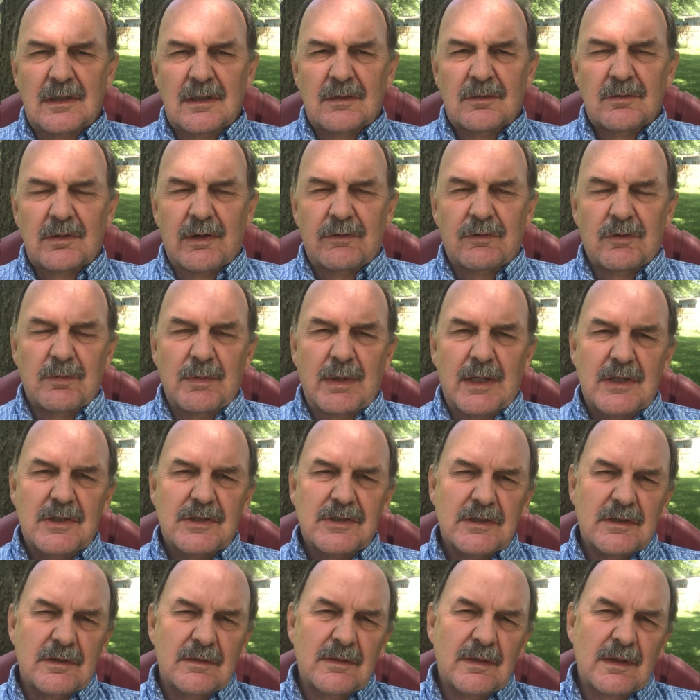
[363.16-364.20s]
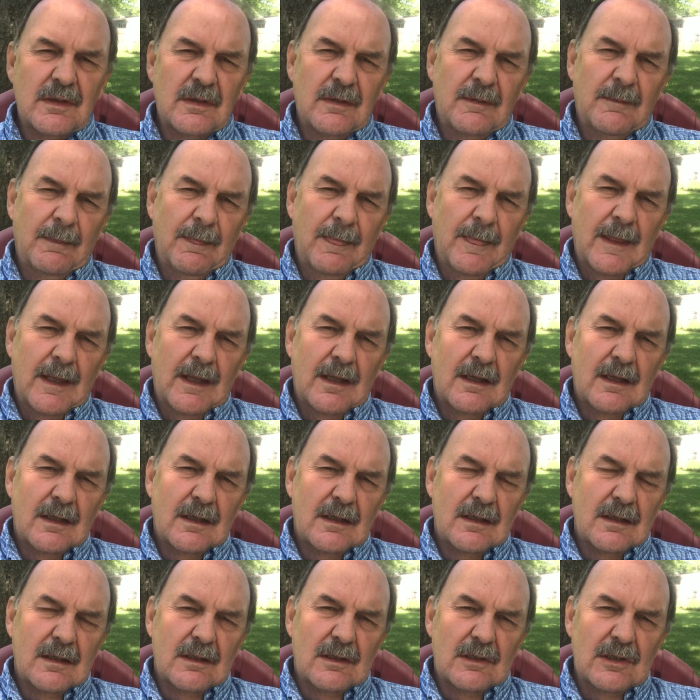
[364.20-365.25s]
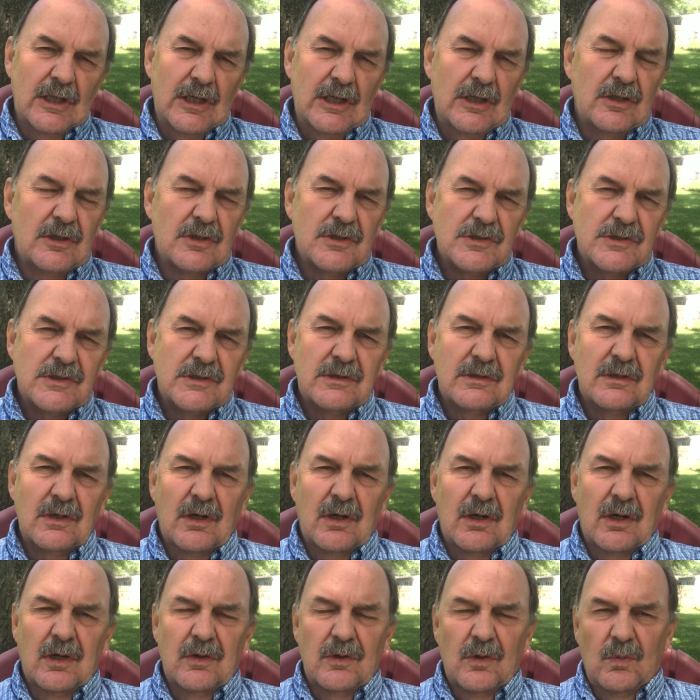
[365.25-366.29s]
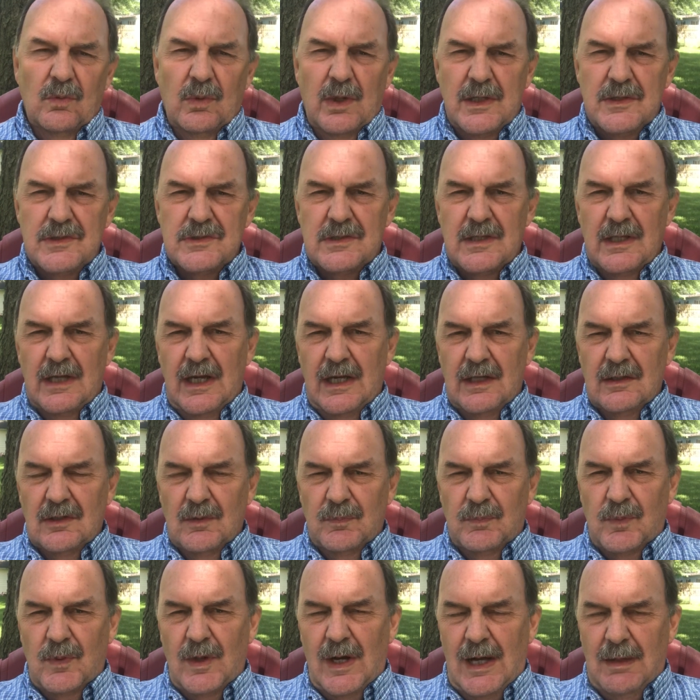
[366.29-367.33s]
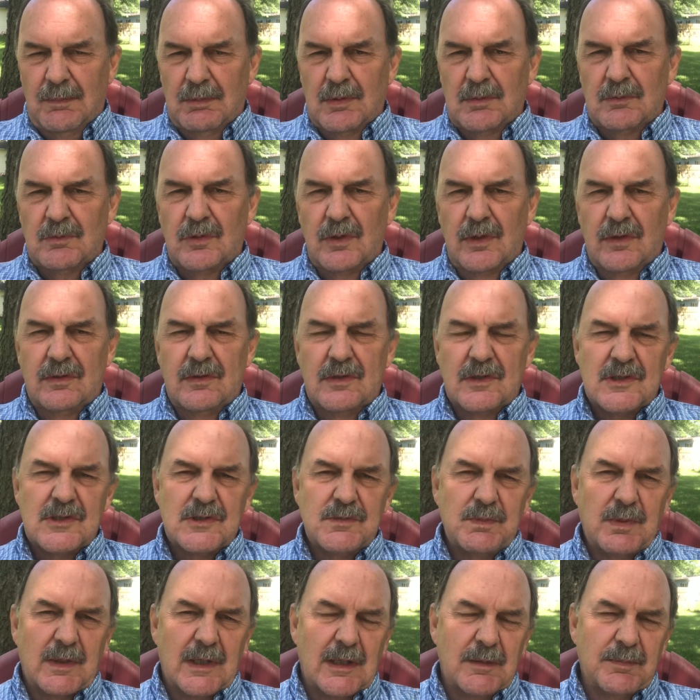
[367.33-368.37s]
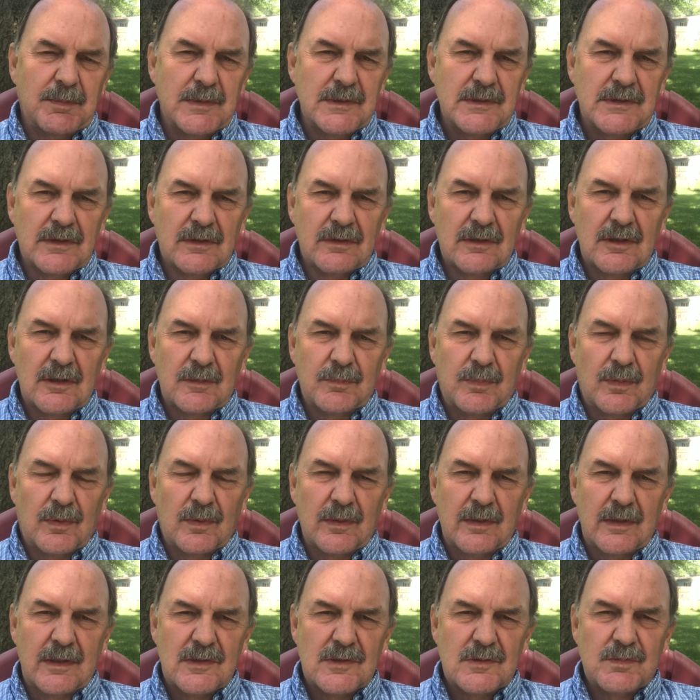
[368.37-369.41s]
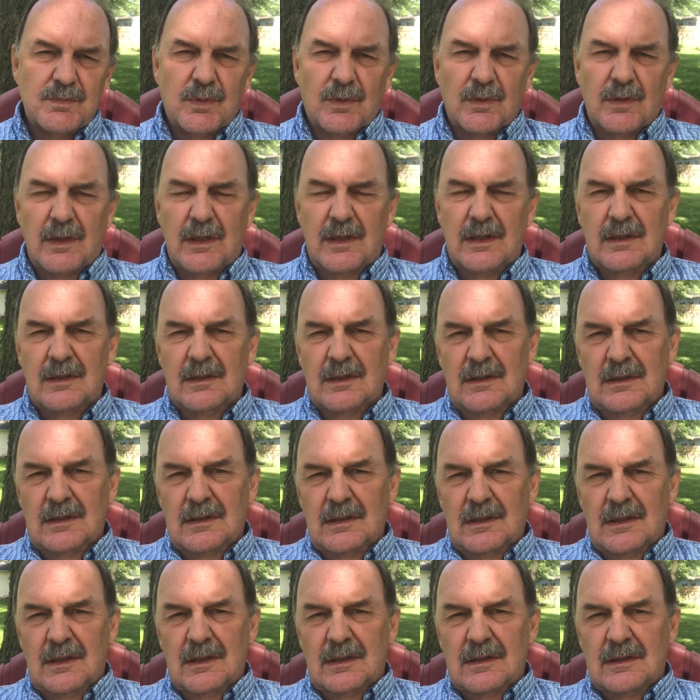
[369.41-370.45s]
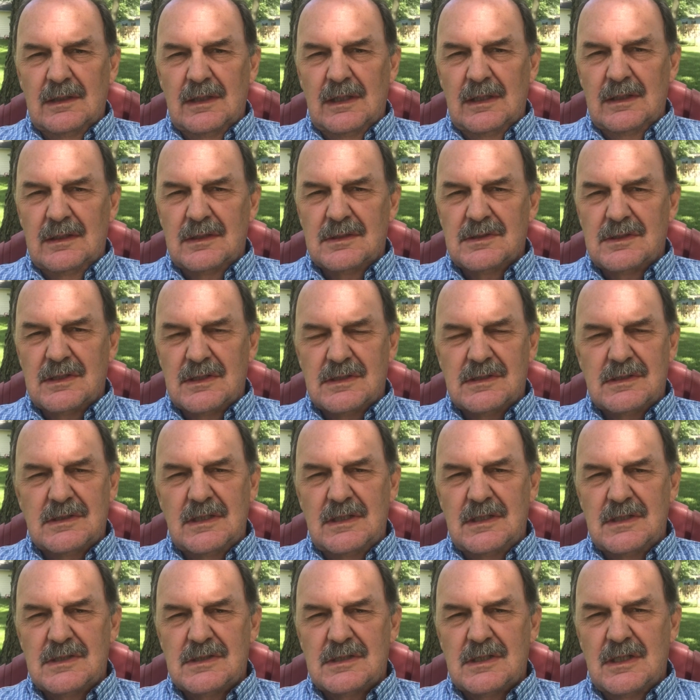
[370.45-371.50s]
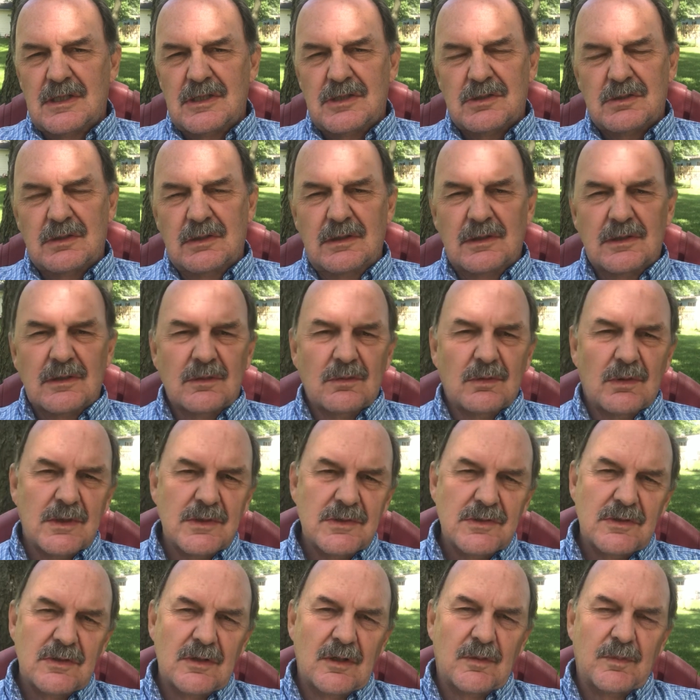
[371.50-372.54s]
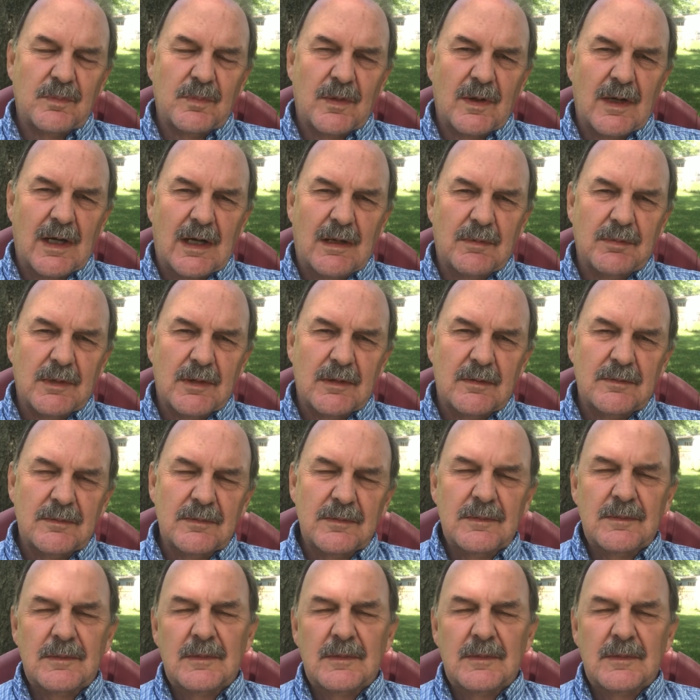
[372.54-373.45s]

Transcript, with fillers: reformation leaders are the ones that had the problem with this, but up until their, this point, the 16th century, there was no problem,